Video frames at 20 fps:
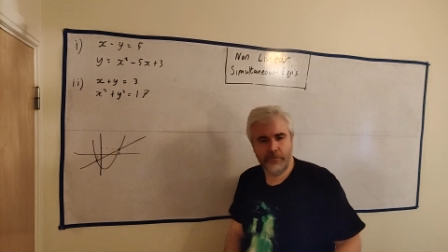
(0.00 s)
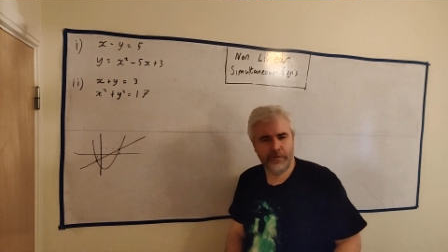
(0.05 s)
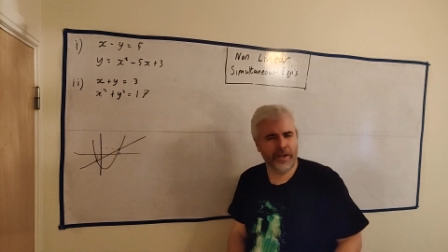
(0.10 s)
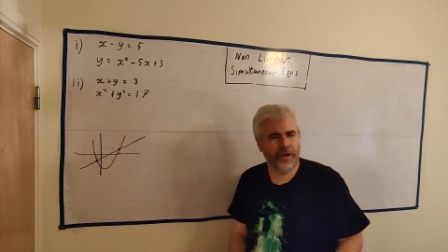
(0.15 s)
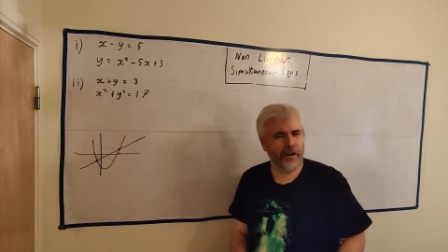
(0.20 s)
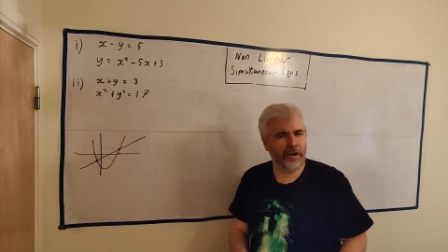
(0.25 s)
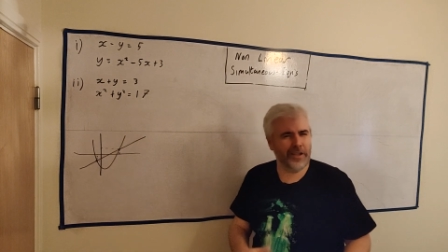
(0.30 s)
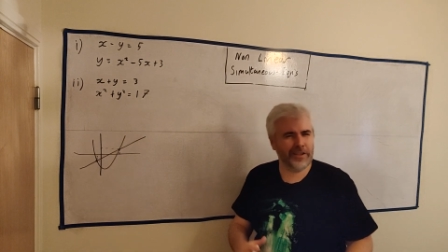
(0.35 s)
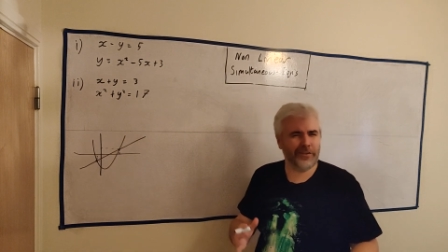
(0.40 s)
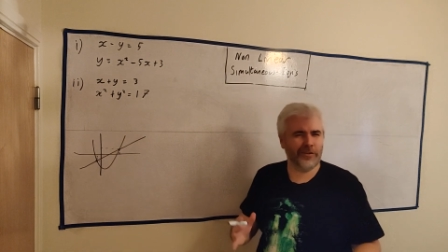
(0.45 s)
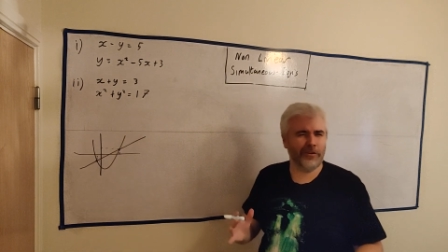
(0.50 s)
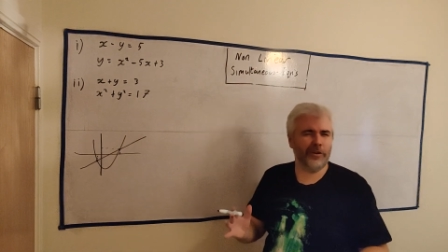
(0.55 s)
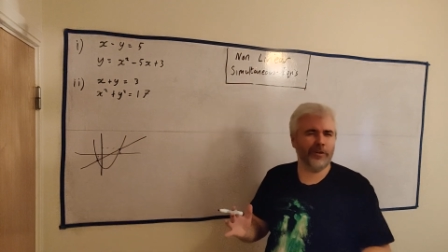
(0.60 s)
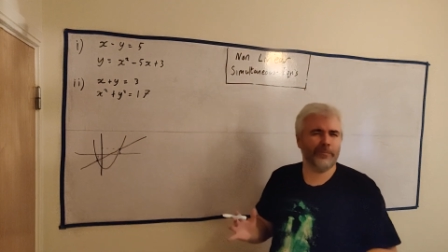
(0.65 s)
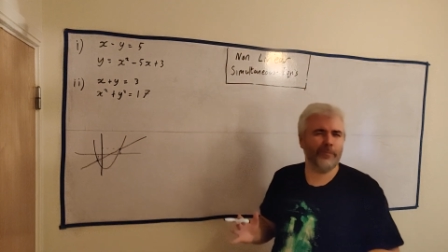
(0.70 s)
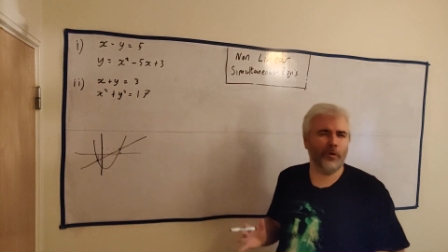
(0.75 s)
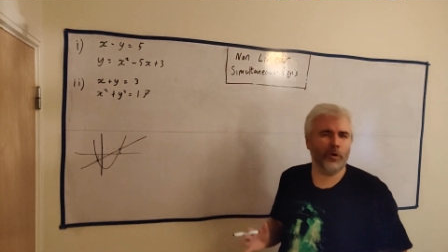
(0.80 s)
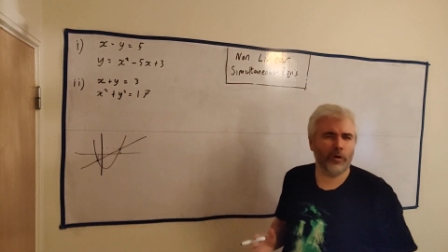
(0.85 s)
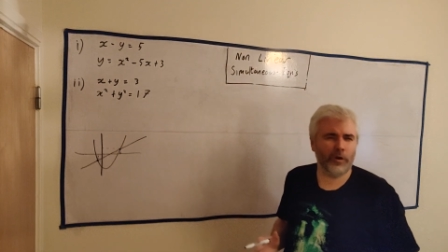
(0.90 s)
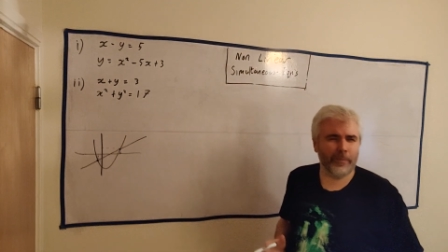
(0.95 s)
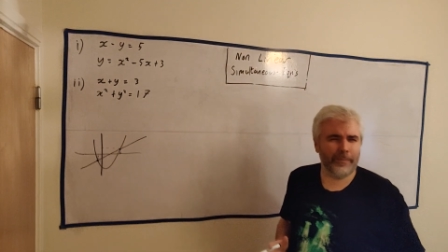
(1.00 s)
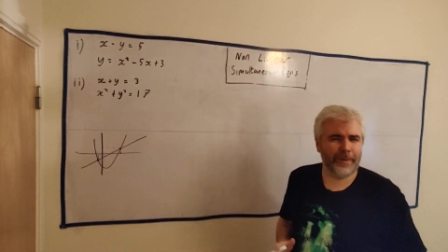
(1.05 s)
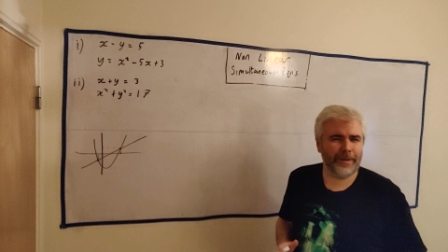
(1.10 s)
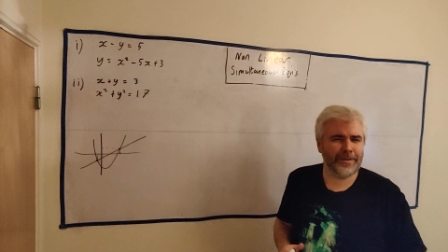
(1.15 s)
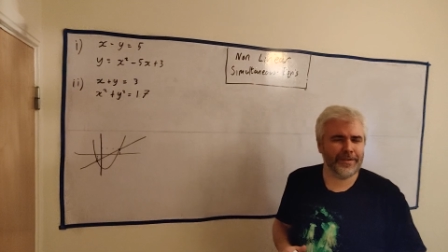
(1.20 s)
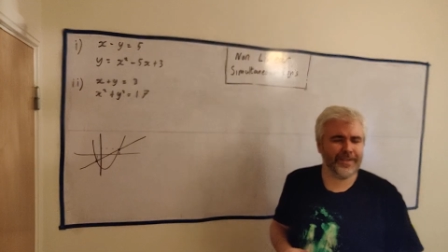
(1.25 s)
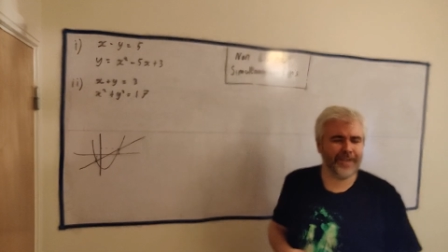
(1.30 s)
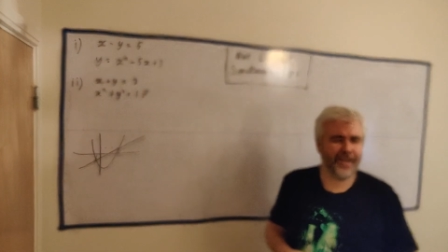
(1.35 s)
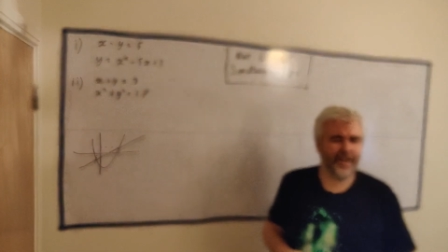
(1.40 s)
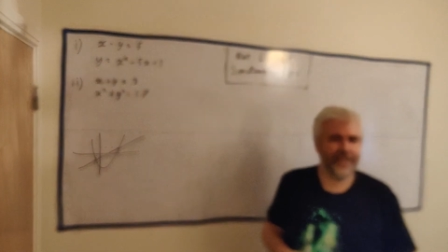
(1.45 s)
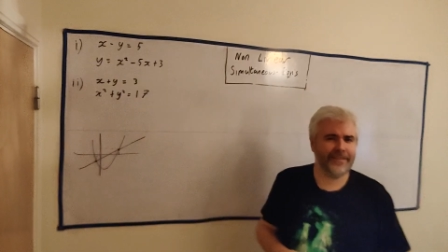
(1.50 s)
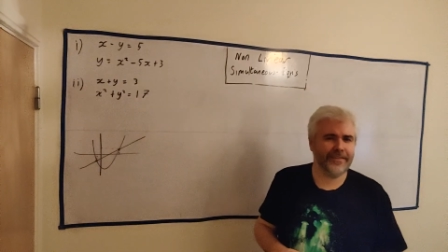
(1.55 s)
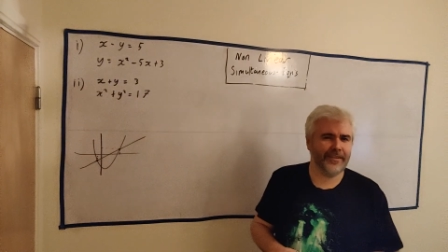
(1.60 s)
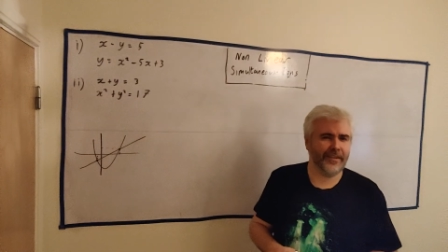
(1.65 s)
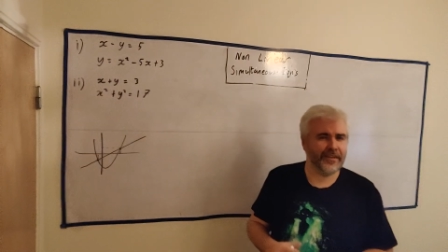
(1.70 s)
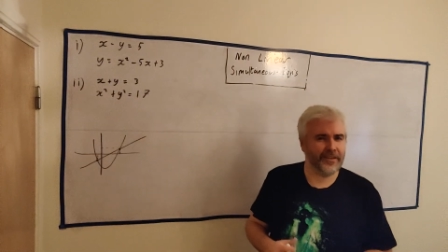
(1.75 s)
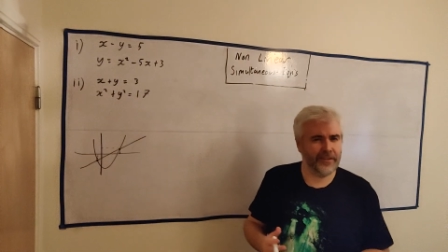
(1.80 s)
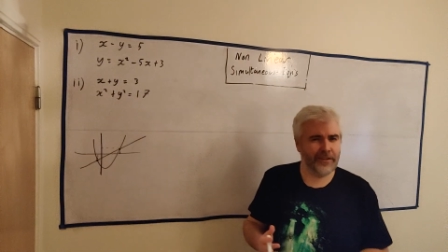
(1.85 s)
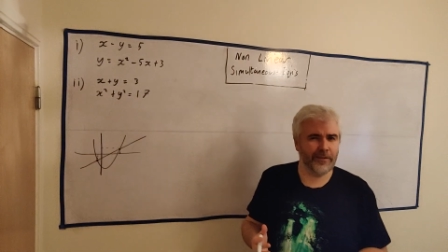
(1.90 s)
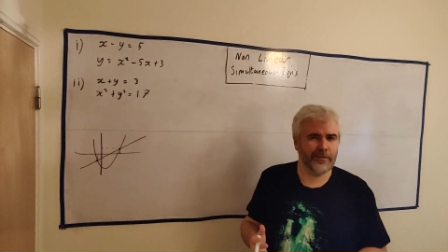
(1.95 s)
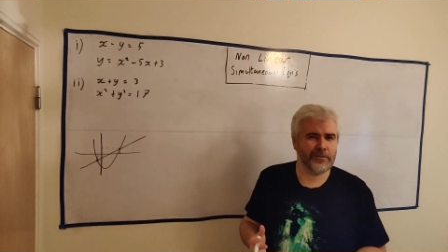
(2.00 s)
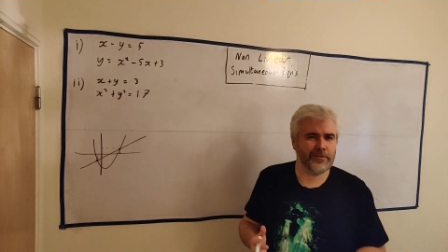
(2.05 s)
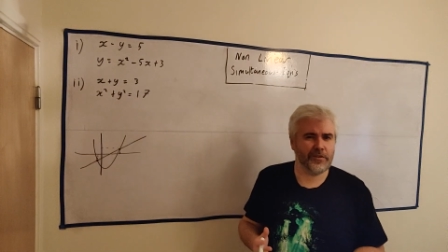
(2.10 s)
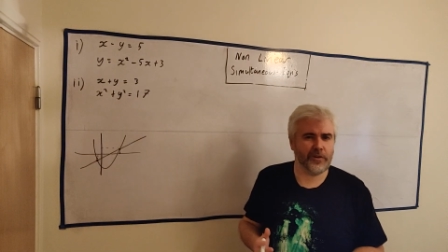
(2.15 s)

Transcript: Now I'll talk more about that in those